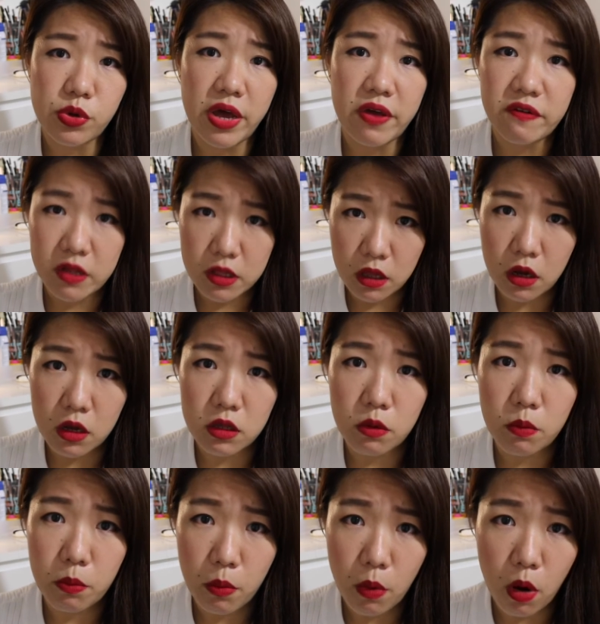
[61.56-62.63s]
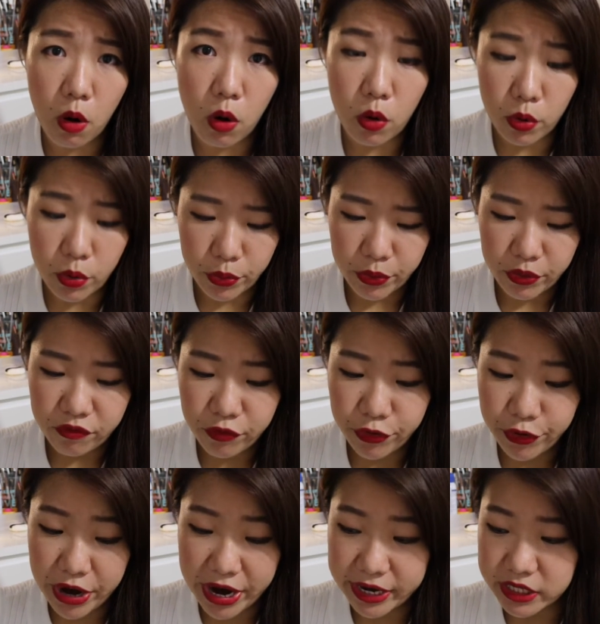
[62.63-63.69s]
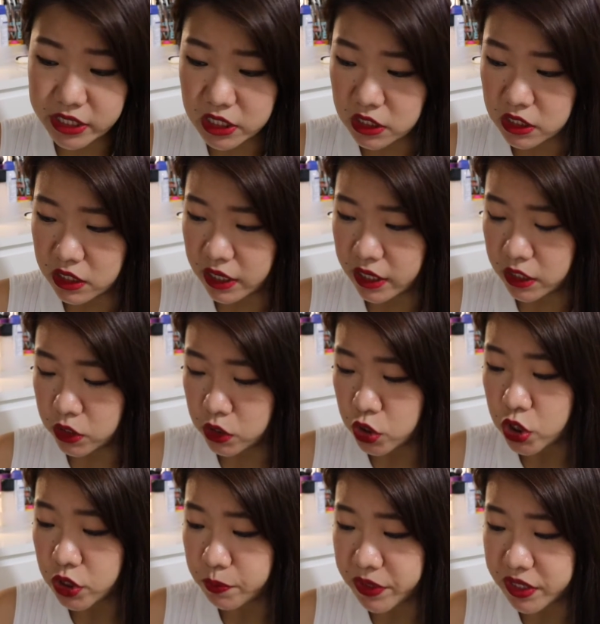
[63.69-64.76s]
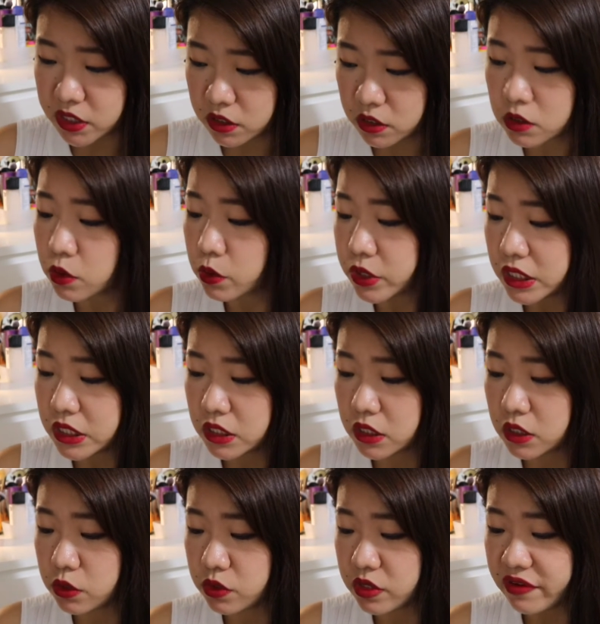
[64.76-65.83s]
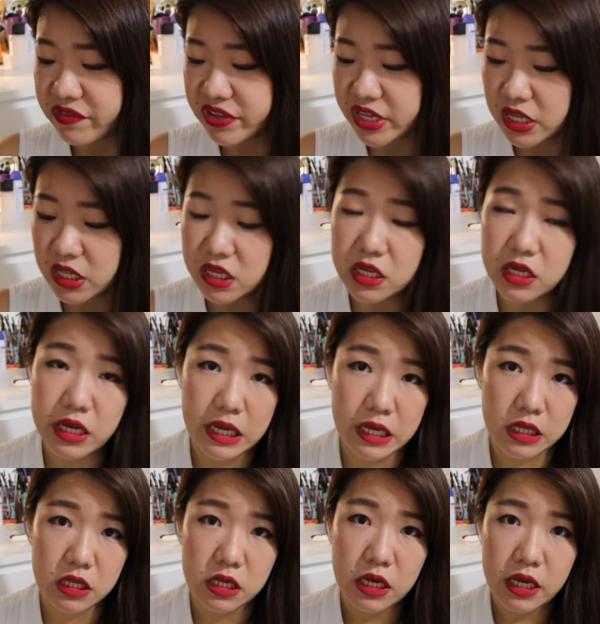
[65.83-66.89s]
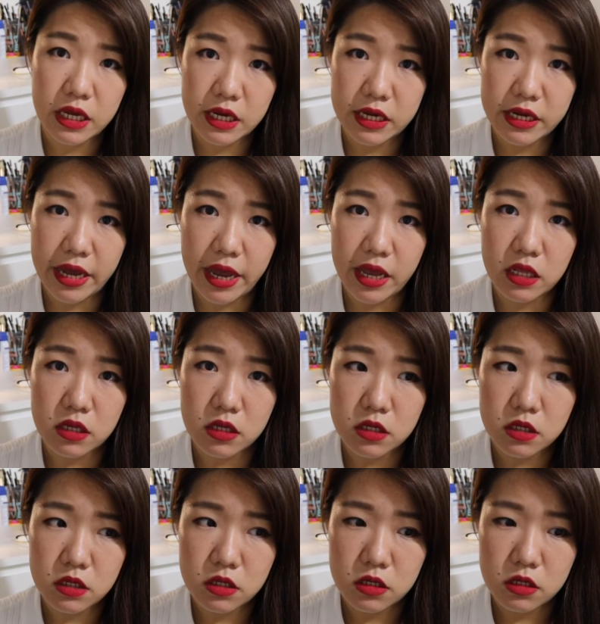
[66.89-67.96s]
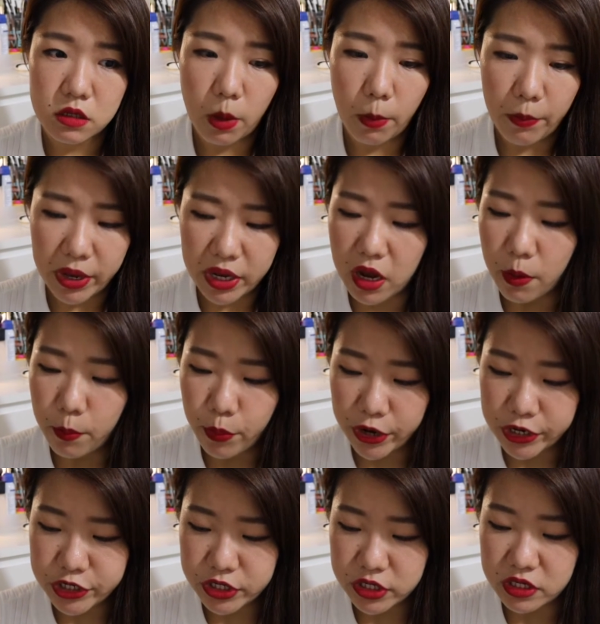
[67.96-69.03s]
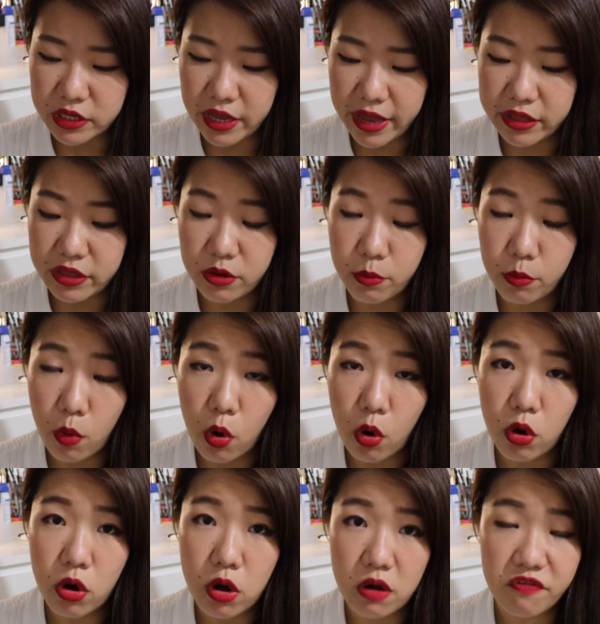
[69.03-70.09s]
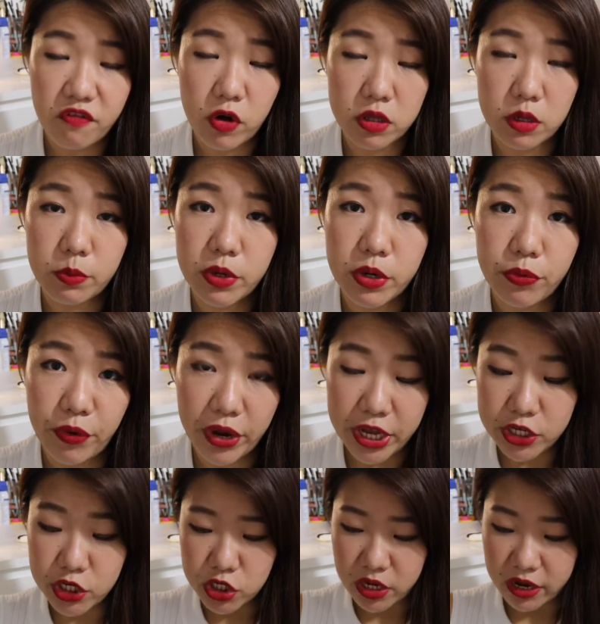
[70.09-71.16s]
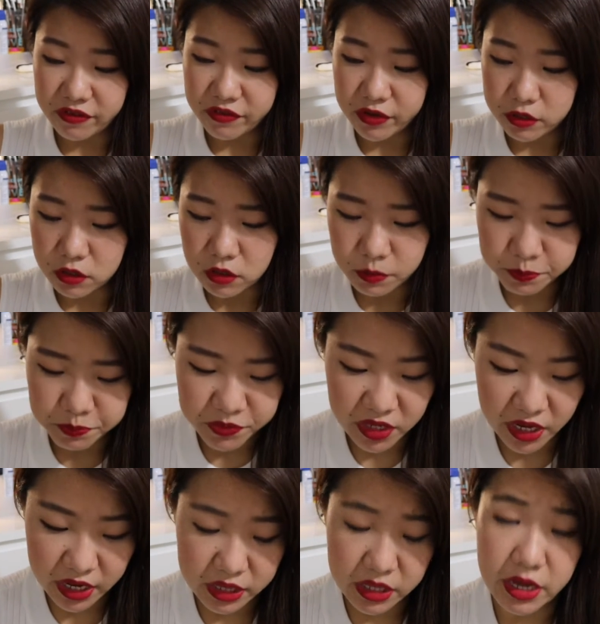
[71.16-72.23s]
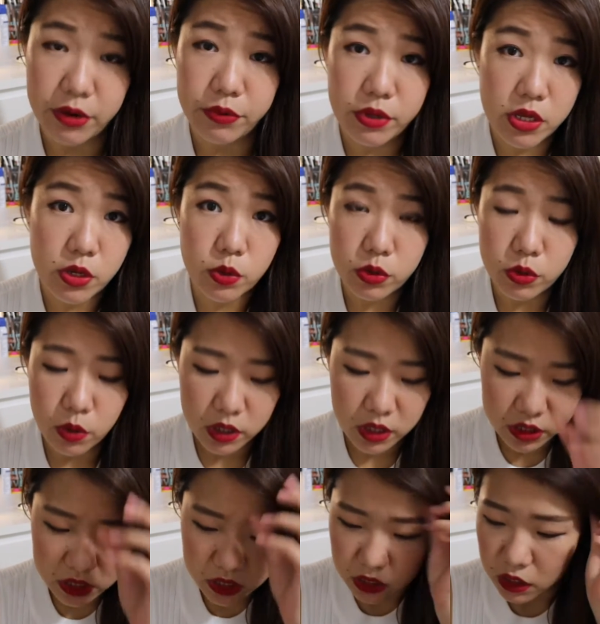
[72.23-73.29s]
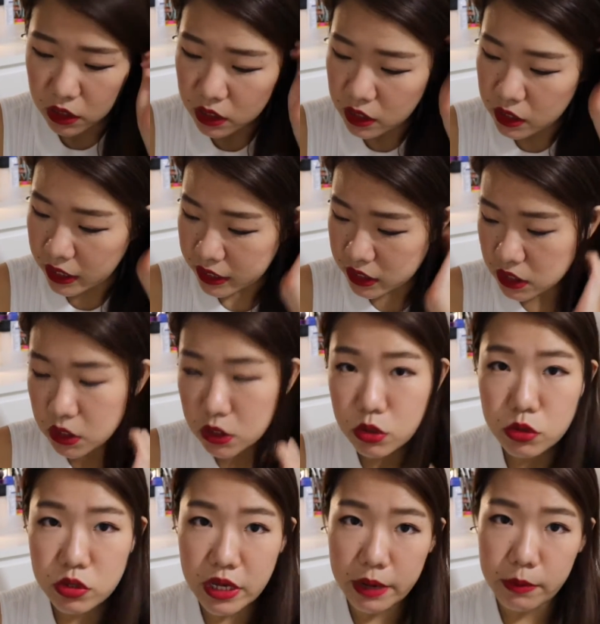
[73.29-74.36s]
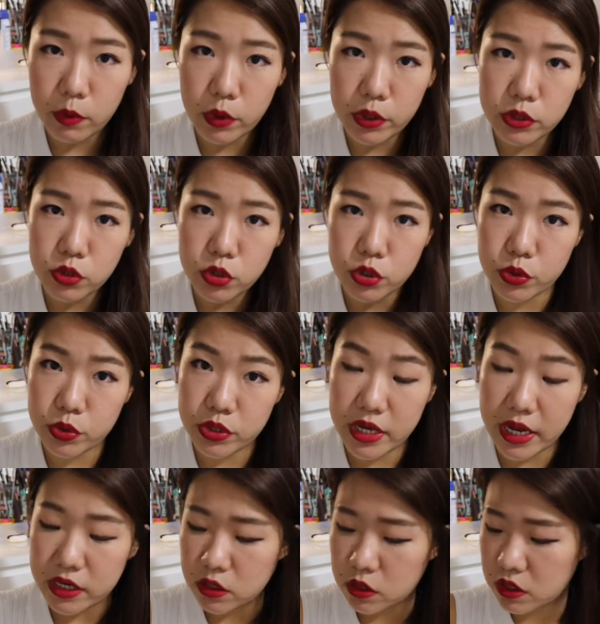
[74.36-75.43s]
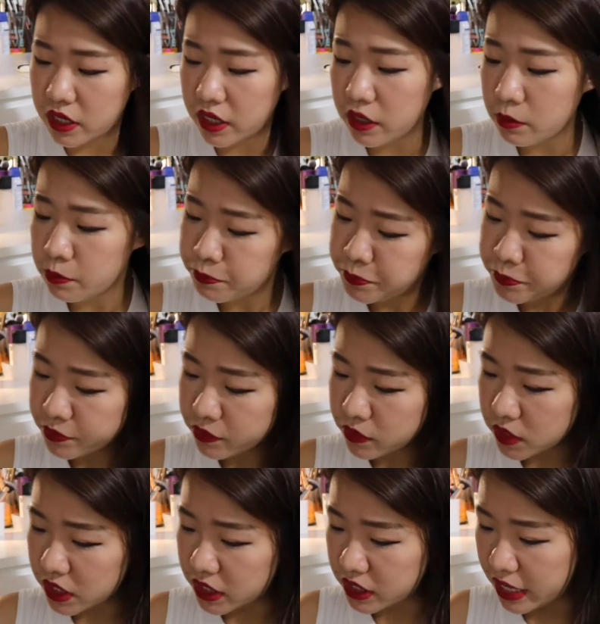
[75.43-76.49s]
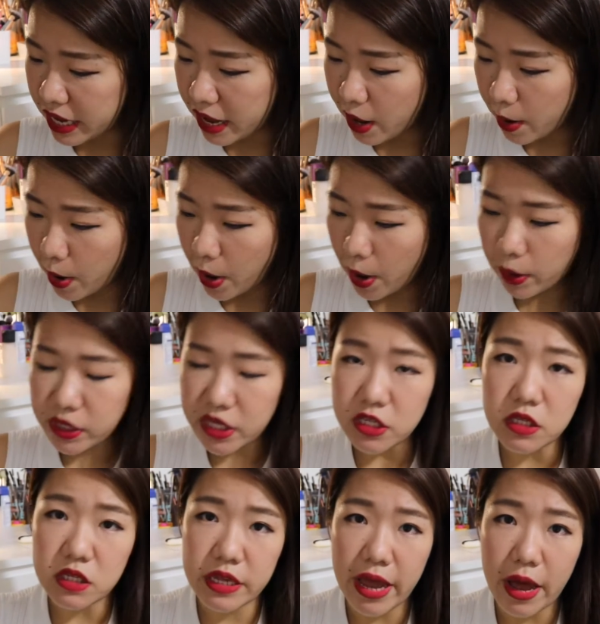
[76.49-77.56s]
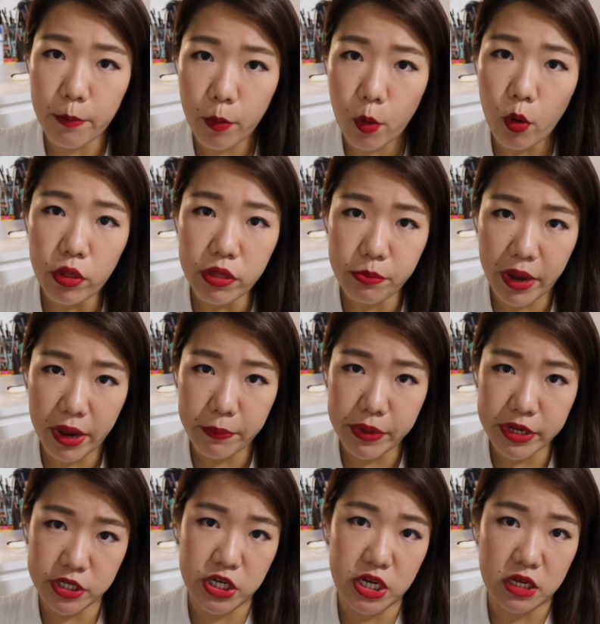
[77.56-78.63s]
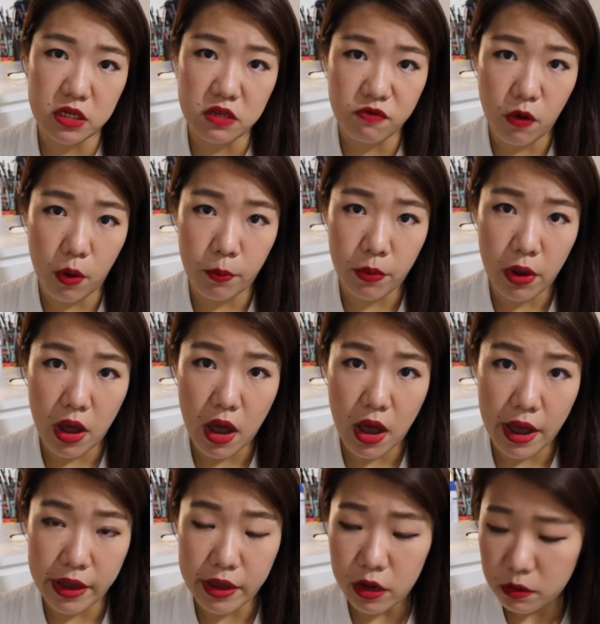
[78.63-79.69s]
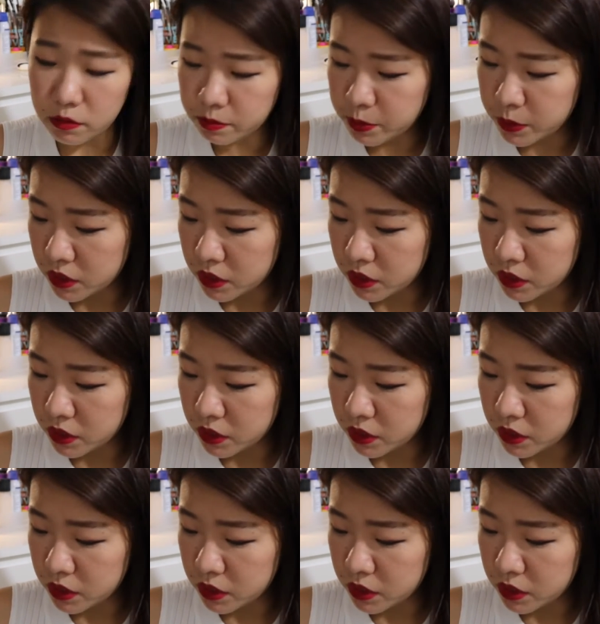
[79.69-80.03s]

have a lot more variety and shipping is so easy. You definitely can get makeup brushes at a more affordable range, I feel, and they are really good quality, like these two that I'm going to show you guys today. They are both my purchase from iHerb.